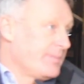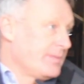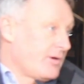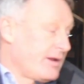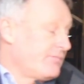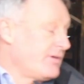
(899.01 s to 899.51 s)

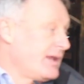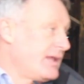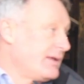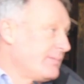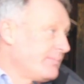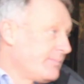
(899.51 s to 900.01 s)
not every
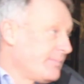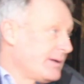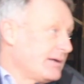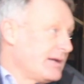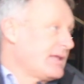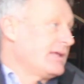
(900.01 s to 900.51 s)
year, but
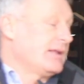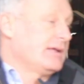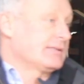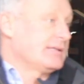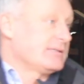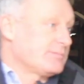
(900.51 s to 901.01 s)
in a year
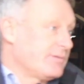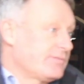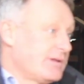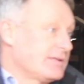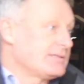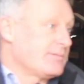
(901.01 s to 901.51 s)
like this we've
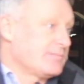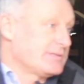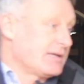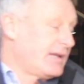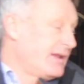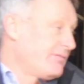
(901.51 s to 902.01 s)
seen some
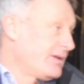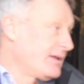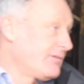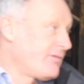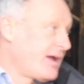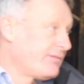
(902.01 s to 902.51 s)

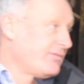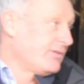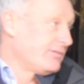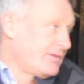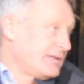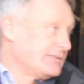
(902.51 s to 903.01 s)
significant rainfall
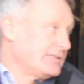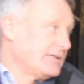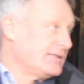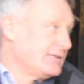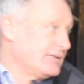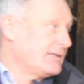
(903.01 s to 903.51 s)
events
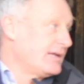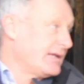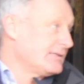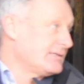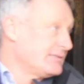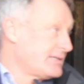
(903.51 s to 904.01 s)
in
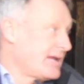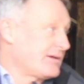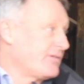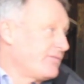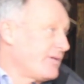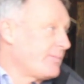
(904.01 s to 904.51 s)

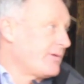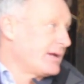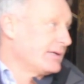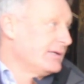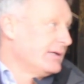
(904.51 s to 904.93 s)
January, February.